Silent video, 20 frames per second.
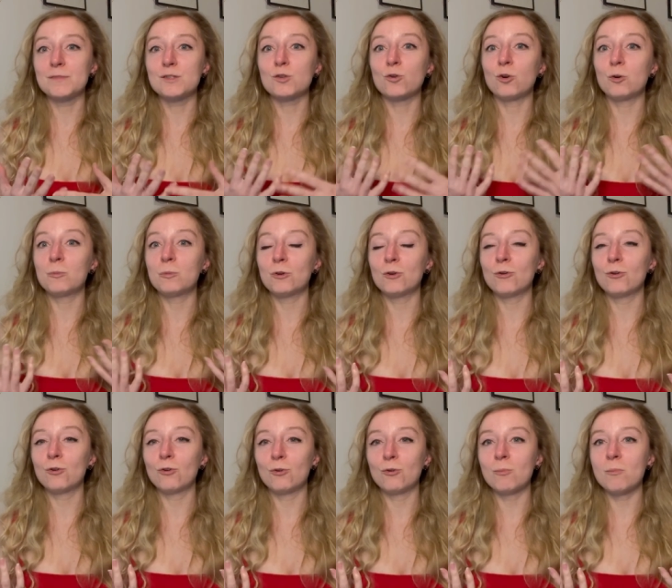
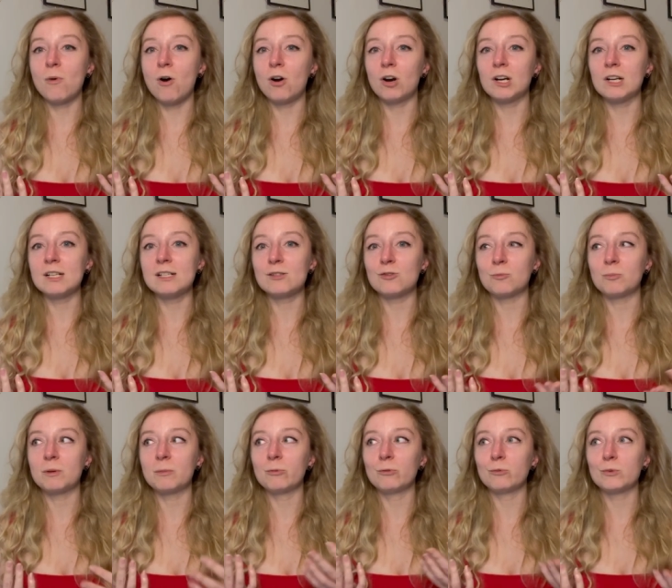Scorpio Mars or
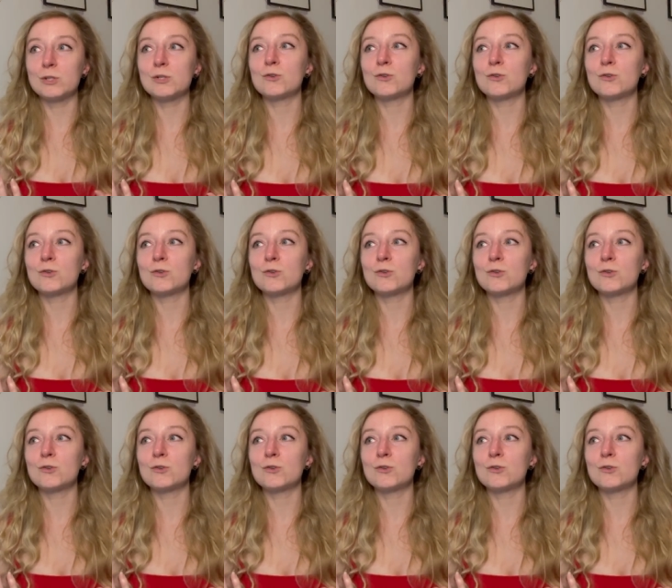people with